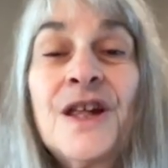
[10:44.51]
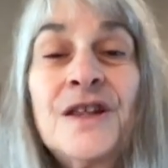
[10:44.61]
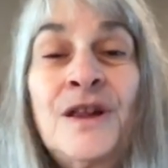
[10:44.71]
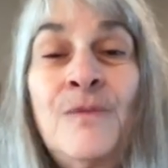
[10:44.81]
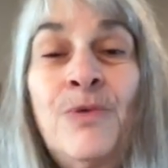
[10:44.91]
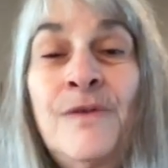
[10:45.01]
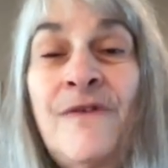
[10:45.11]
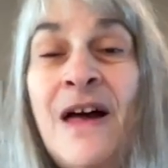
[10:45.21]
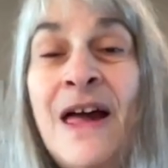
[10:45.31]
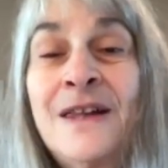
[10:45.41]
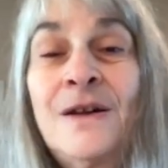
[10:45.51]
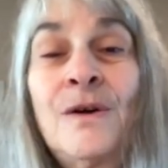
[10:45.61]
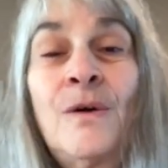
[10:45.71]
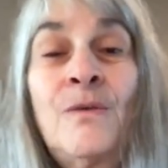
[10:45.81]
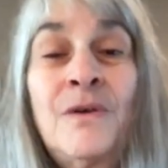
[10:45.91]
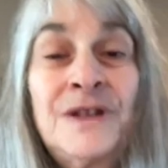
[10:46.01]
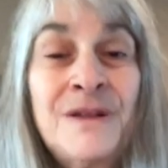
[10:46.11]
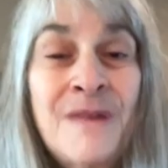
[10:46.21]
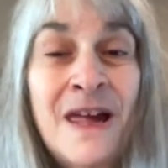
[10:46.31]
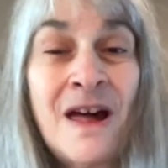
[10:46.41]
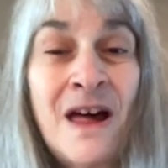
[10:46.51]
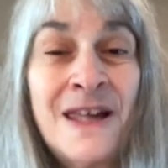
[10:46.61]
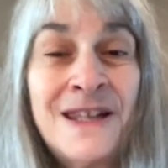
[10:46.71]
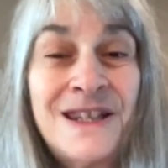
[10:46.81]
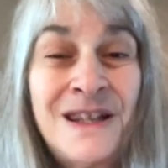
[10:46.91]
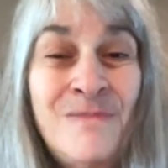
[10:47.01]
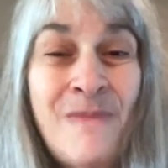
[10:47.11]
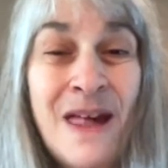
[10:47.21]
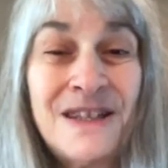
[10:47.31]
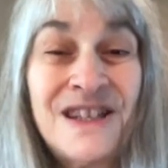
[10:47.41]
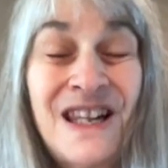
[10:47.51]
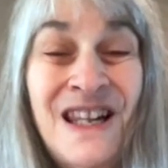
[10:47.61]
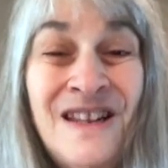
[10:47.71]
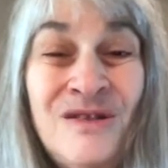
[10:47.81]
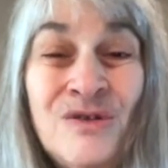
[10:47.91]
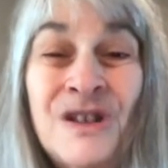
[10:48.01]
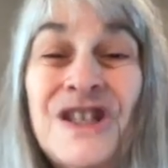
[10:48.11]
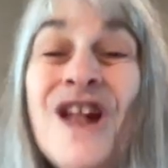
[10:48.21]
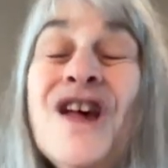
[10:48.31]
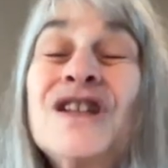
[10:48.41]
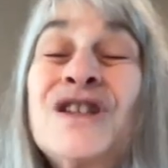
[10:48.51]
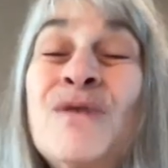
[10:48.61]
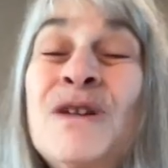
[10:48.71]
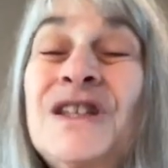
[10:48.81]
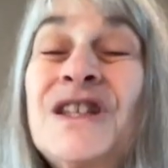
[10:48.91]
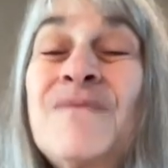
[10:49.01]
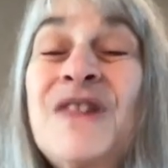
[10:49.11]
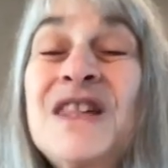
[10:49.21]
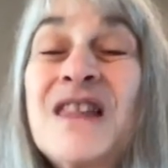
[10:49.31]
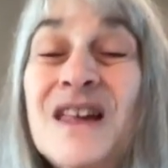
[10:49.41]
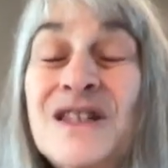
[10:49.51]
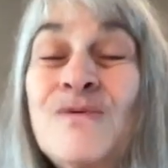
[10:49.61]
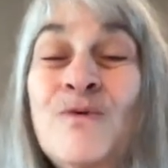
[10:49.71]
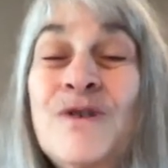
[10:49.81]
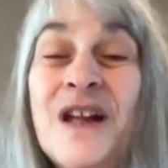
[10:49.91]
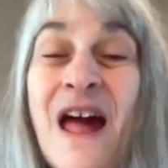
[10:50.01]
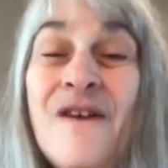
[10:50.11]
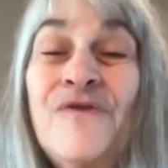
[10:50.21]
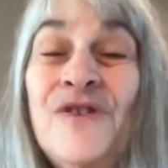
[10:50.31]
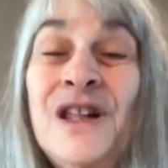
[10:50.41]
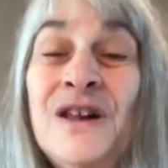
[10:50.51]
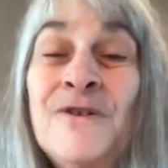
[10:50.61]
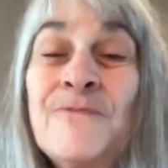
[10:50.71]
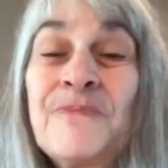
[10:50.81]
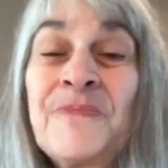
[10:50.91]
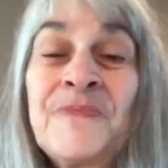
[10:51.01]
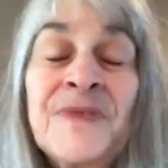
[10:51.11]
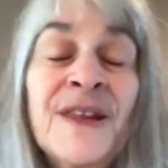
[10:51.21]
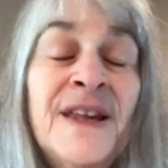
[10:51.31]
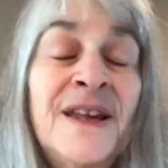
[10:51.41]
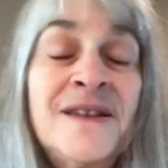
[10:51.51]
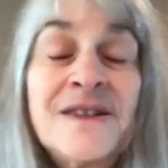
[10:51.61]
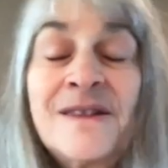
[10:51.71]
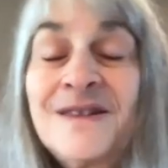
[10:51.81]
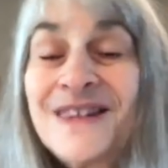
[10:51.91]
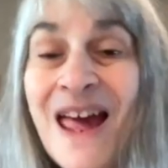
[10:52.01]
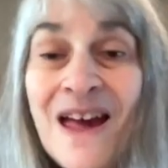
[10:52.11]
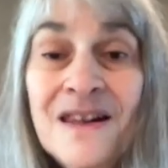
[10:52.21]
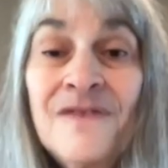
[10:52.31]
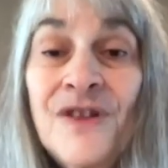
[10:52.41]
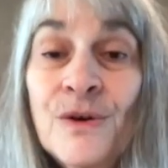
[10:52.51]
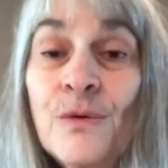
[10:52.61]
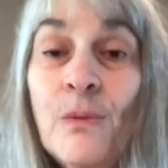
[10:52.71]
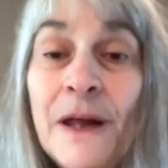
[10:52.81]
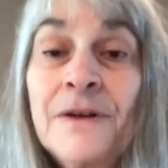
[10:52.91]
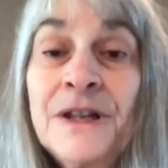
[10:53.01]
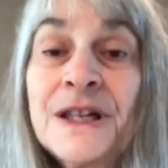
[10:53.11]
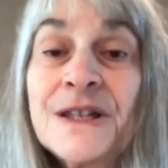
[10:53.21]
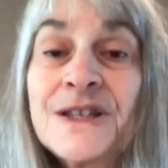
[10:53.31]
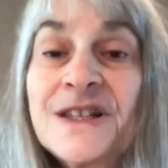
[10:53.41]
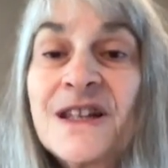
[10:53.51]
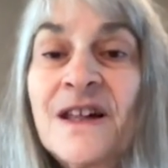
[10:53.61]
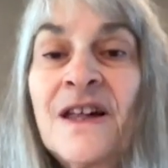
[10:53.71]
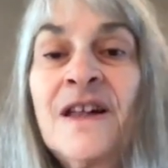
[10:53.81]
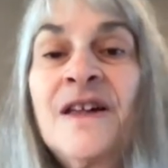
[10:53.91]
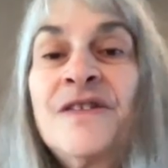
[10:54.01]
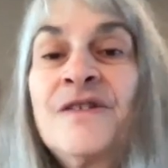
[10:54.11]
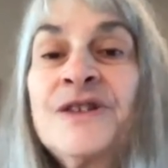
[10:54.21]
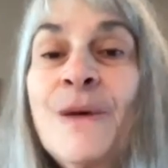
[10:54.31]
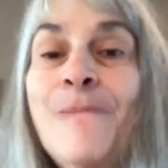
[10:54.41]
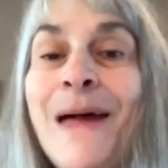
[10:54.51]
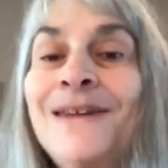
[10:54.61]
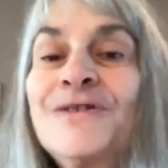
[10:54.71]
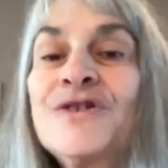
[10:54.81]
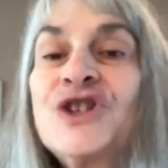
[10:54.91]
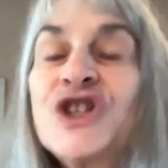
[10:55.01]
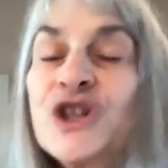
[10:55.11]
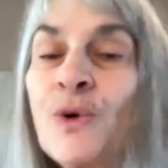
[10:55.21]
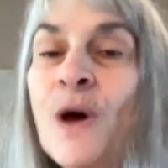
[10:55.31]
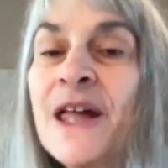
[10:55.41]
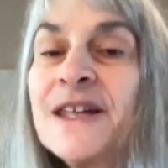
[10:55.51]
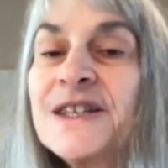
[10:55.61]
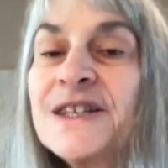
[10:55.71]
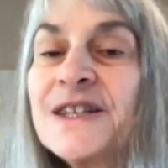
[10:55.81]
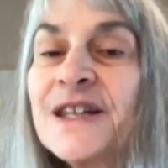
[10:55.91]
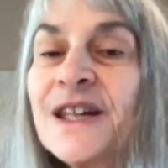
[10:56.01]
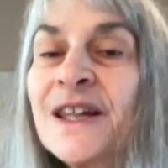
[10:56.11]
to provide what was in my highest and best interest. So when something doesn't work out for you, it's because out of your awareness, there's a better choice